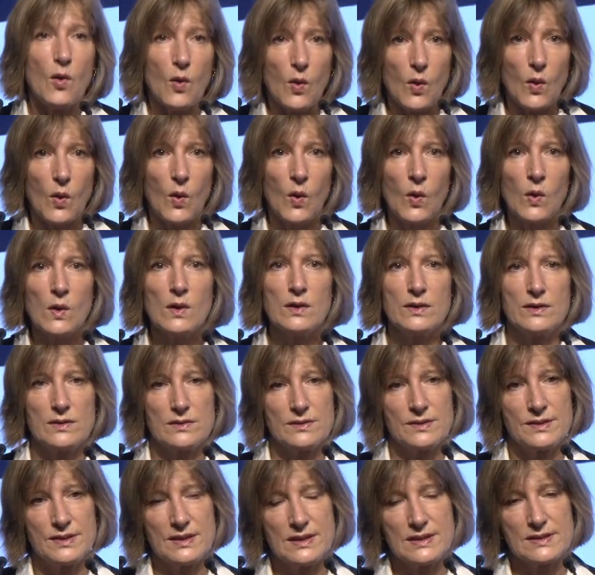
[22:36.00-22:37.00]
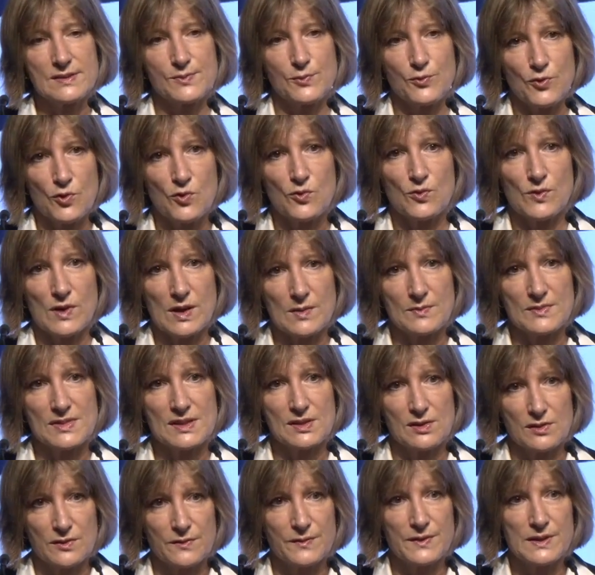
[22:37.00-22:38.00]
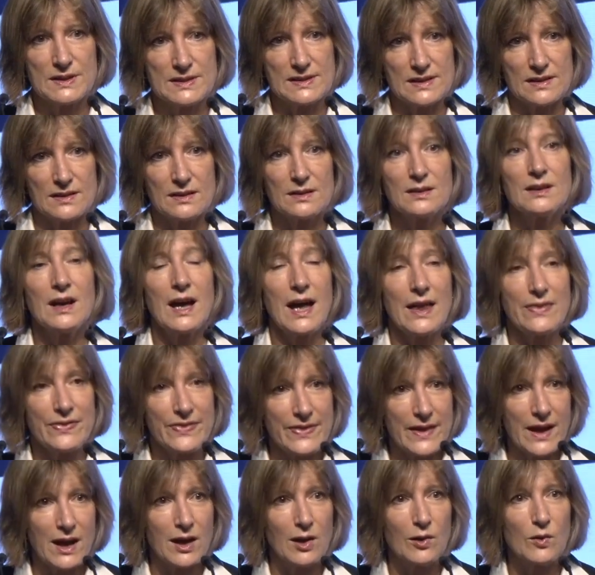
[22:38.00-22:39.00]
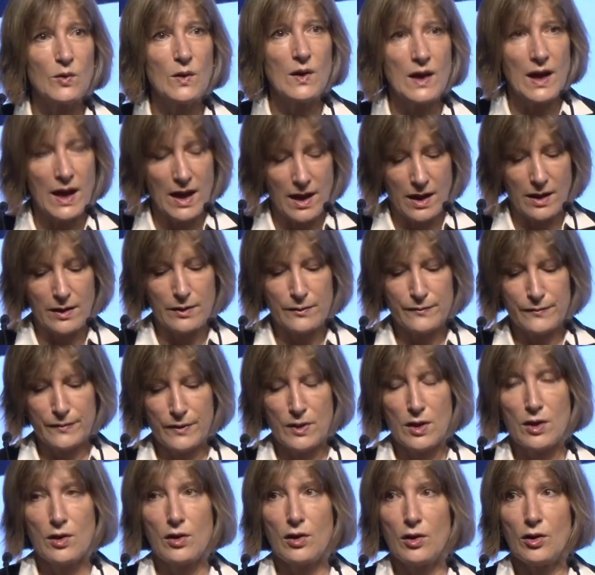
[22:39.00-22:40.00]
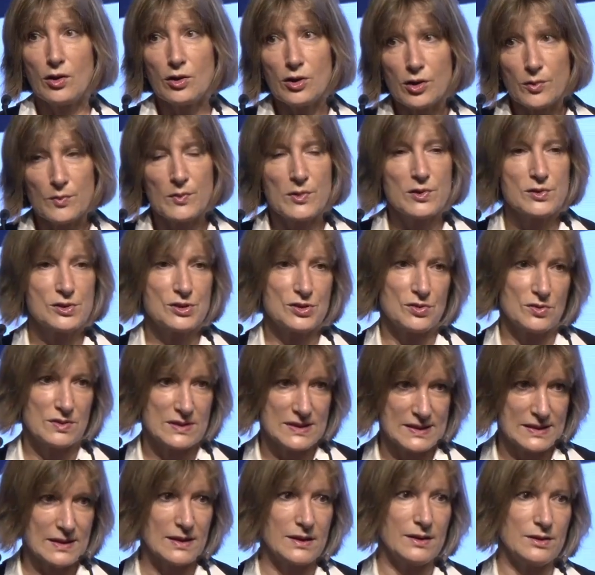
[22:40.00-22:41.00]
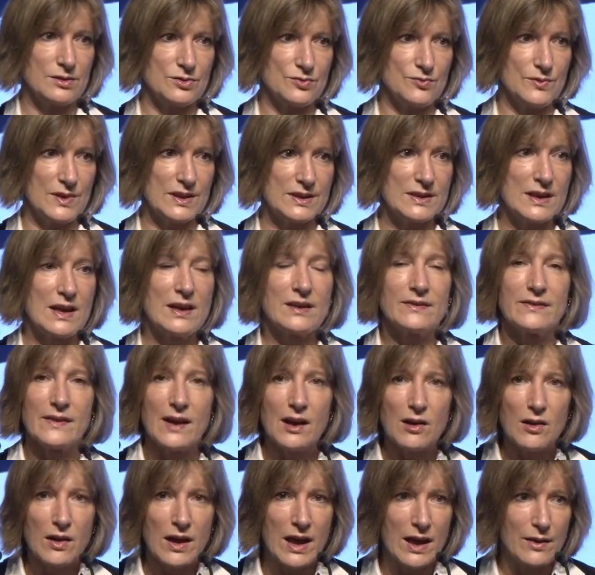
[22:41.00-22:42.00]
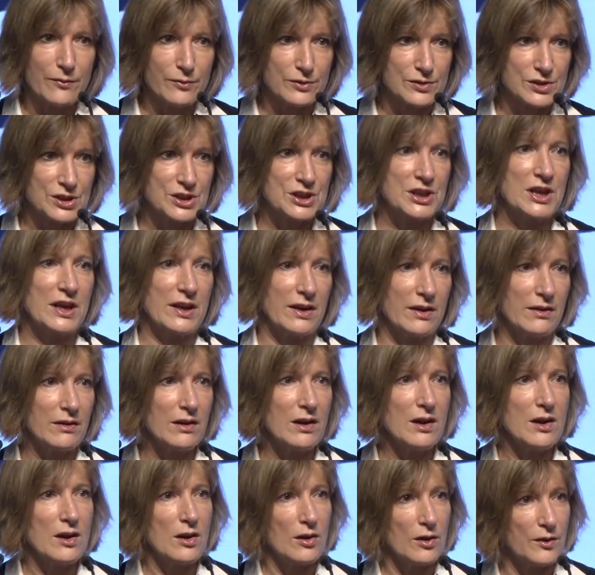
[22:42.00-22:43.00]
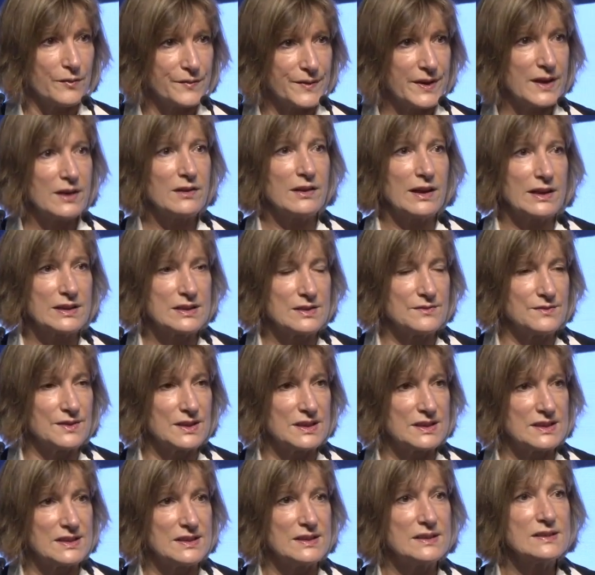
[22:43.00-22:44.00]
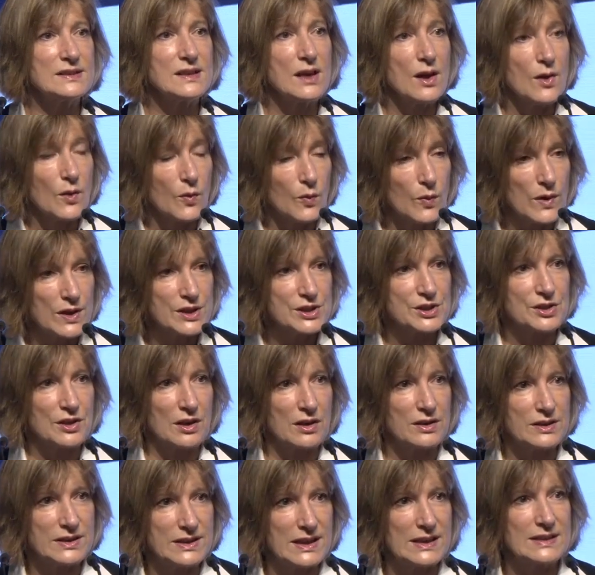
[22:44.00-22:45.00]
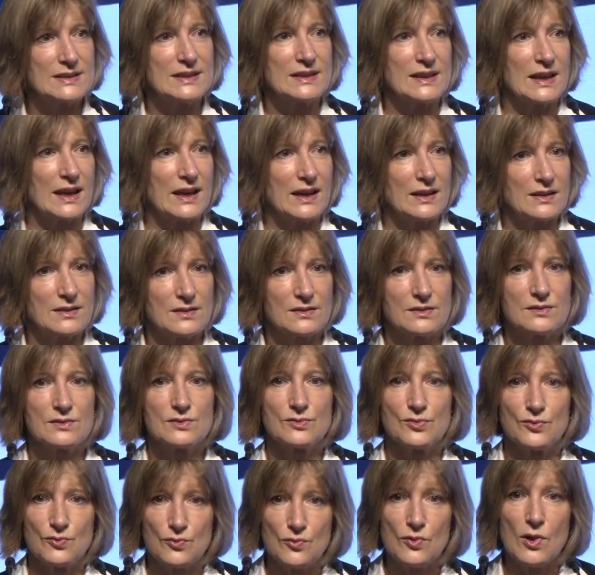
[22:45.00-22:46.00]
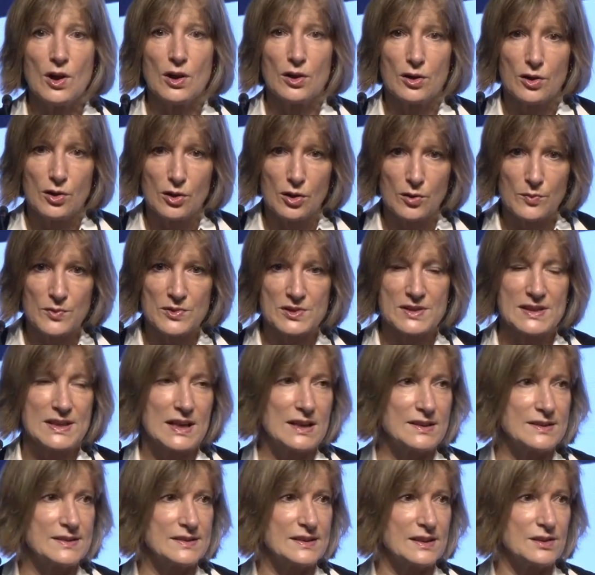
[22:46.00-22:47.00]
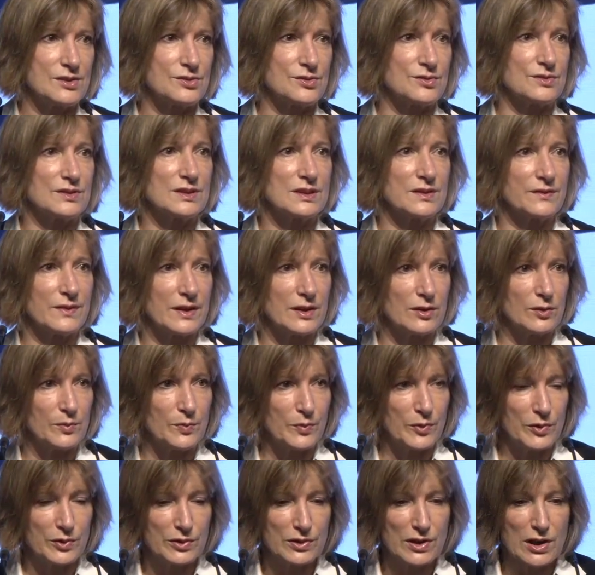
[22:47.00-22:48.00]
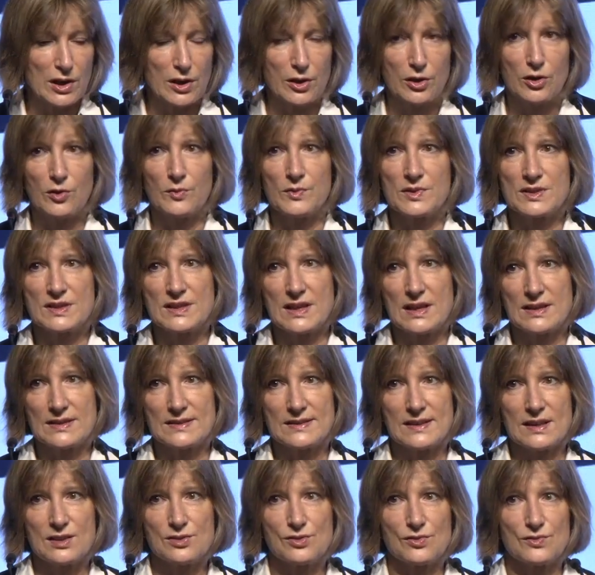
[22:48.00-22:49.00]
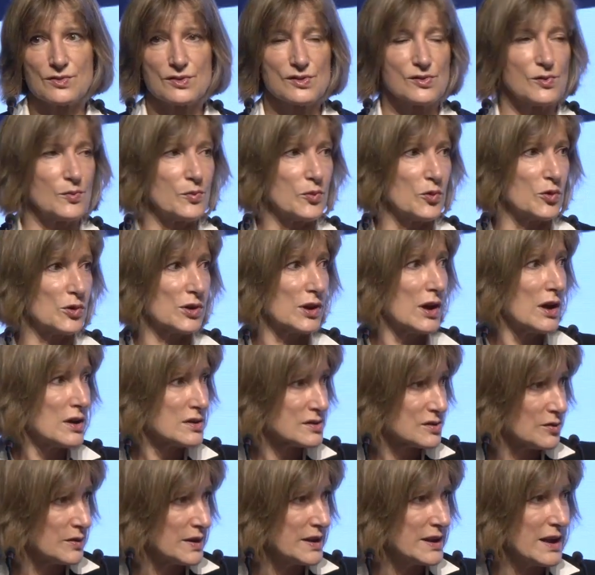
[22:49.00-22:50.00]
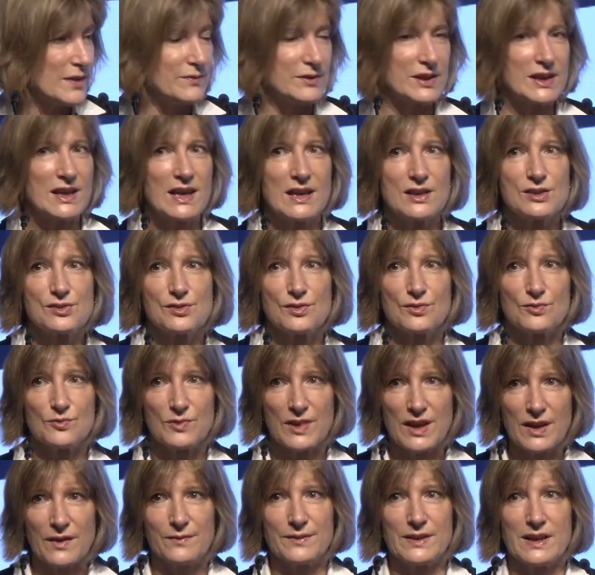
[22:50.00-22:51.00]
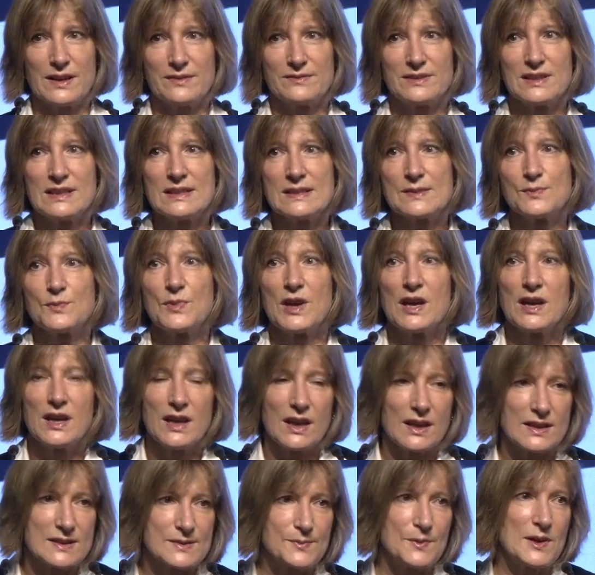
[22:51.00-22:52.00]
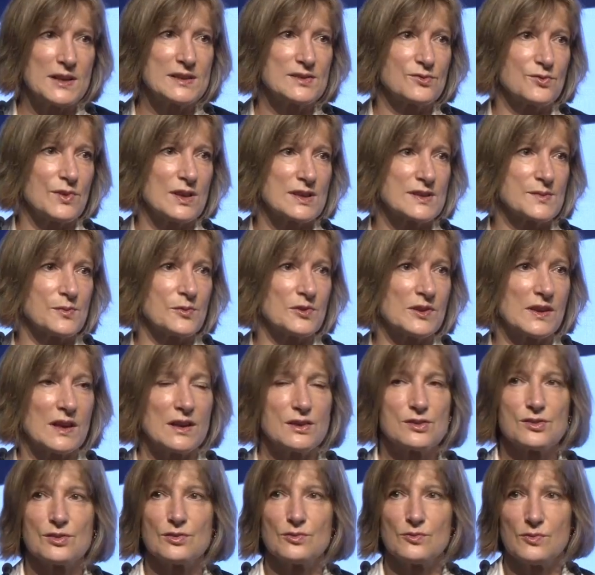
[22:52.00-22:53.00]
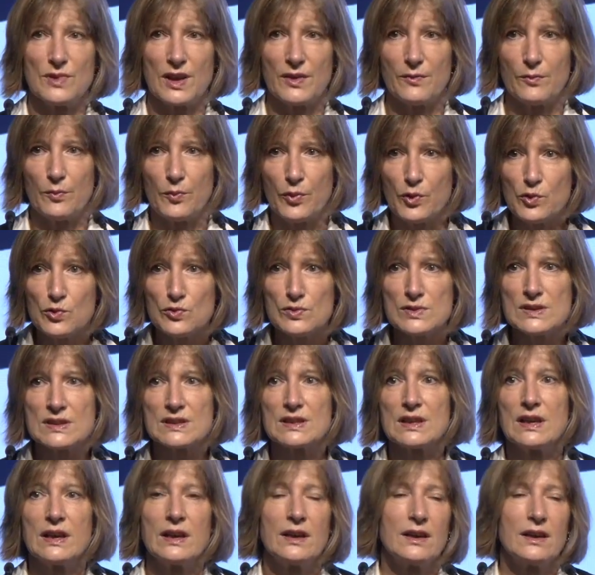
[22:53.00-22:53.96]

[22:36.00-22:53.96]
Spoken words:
All these programs of ESA now have a commercial side to it, now have a share of their activities which are dedicated to commercialization development, commercialization support. So in navigation, we have Navis. In space transportation, we have Boost.